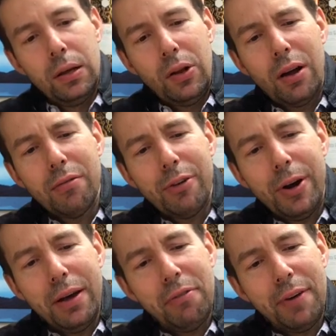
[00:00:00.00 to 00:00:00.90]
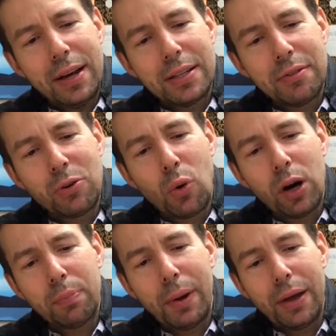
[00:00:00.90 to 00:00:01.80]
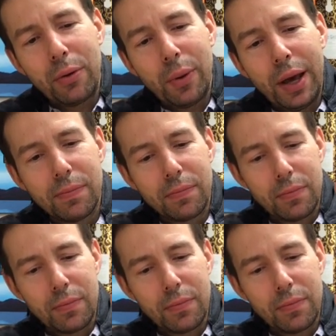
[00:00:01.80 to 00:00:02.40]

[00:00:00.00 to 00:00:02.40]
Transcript: Not a very effective cork, by the way.